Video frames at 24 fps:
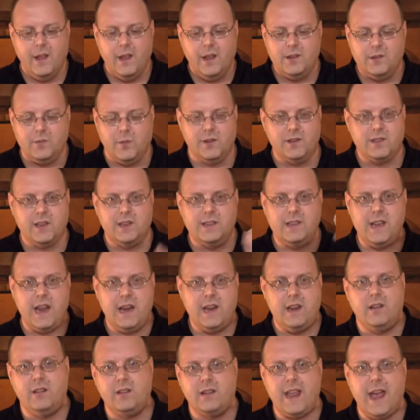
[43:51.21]
So one's going to
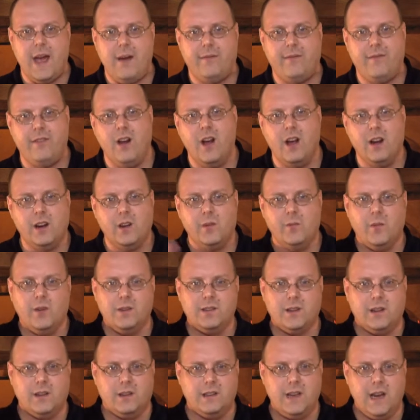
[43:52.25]
take you to Cab Franc, and
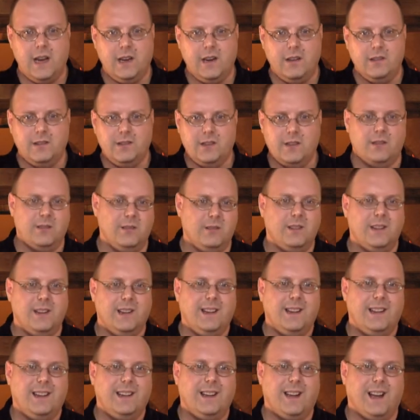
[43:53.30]
one's going to take you to
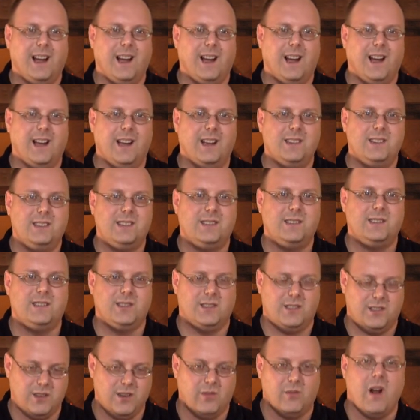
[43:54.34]
uh,
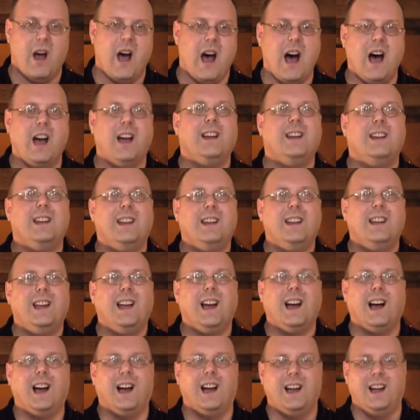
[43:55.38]
Syrah,
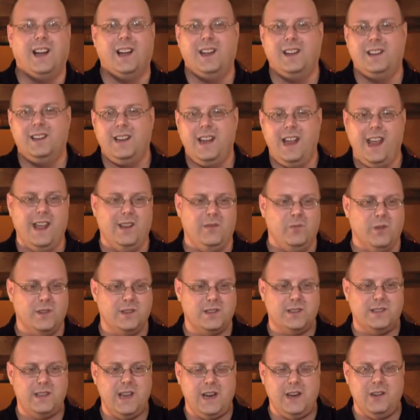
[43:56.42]
uh, and
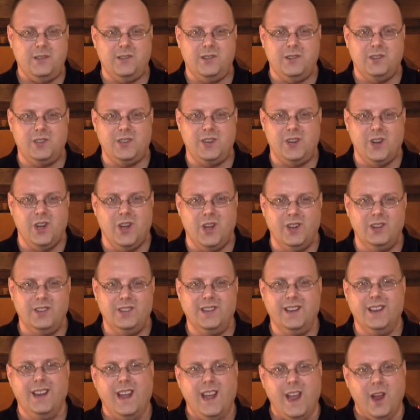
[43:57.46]
one's going to take you to
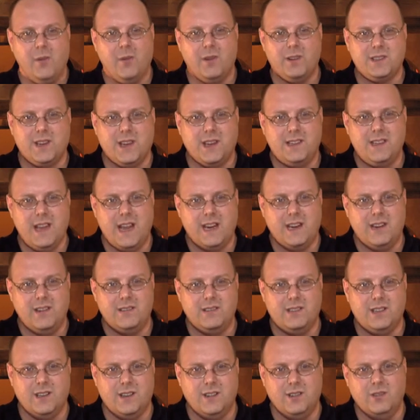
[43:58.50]
Chinon, and one's going to take
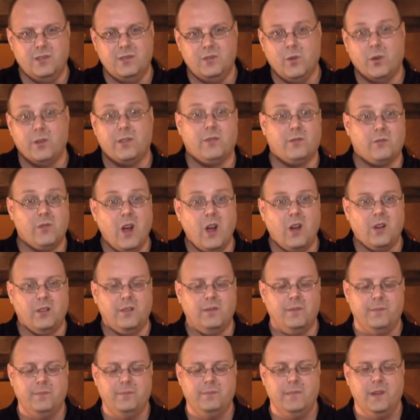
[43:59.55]
you to Northern
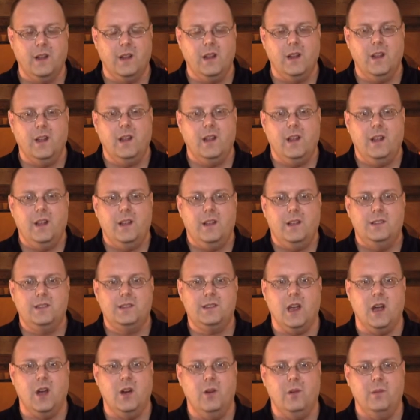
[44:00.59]
Rhone.
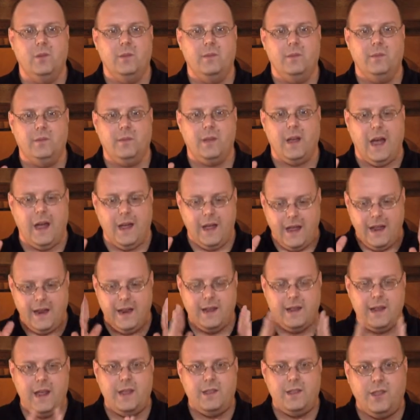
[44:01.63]
So, uh,
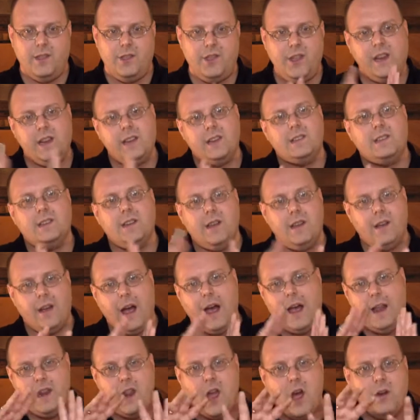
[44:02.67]
and, the thing is,
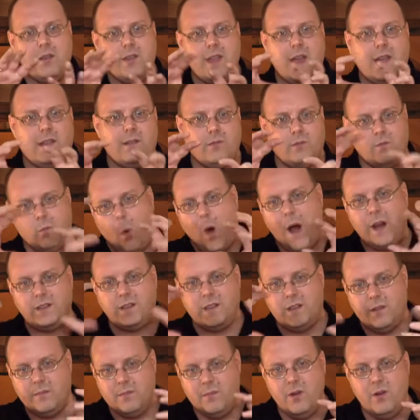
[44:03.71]
I know that
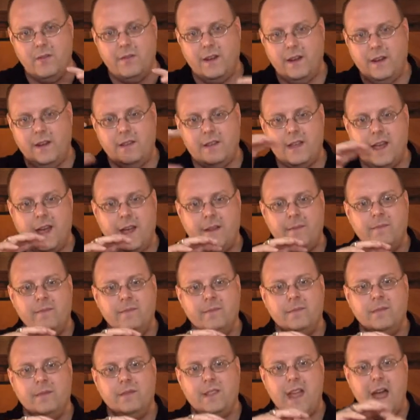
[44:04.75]
watching the movie that
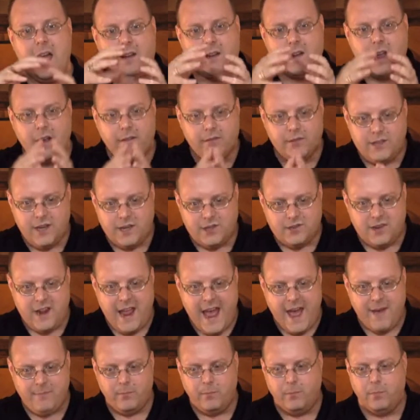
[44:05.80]
that conversation
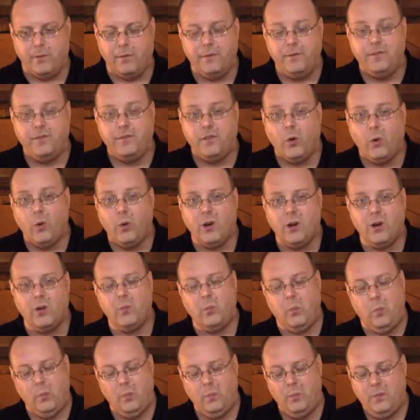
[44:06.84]
happened
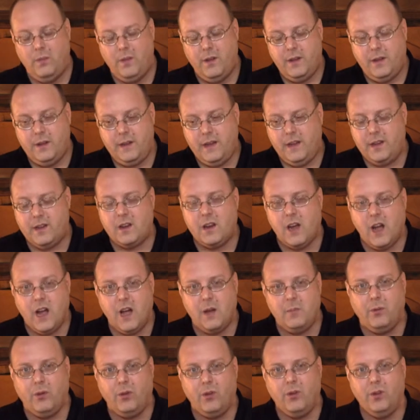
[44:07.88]
before Ian
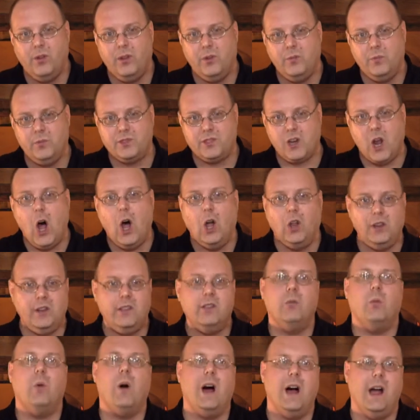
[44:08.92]
Cauble was
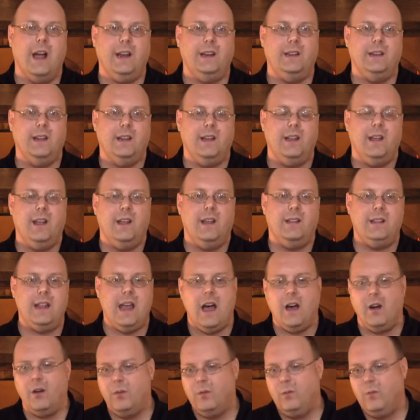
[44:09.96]
calling the wine.
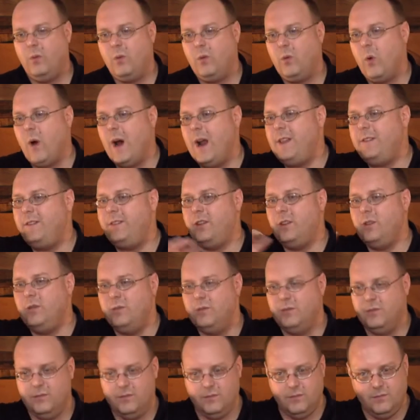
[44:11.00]
Now, quite a
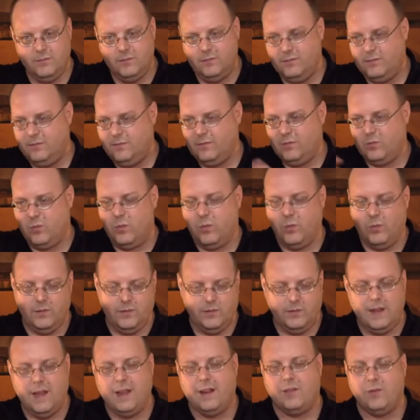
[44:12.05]
few,
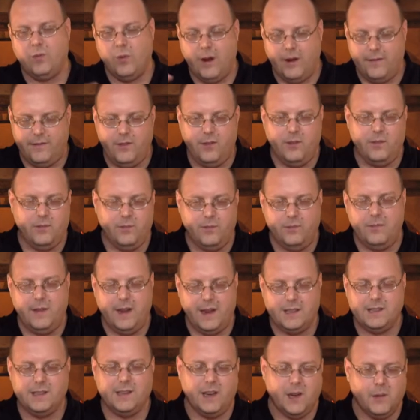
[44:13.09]
not quite a few
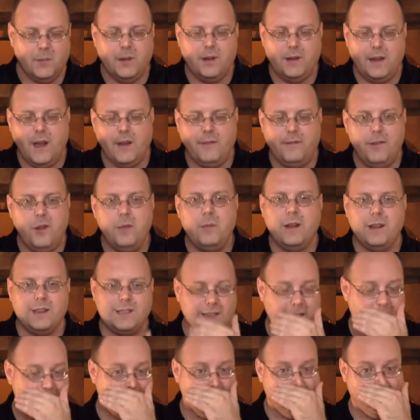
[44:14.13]
minutes later, but yeah, a few
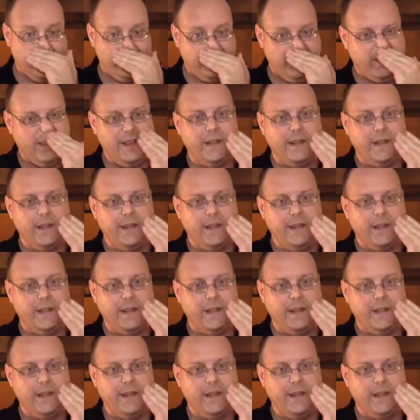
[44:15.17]
minutes later,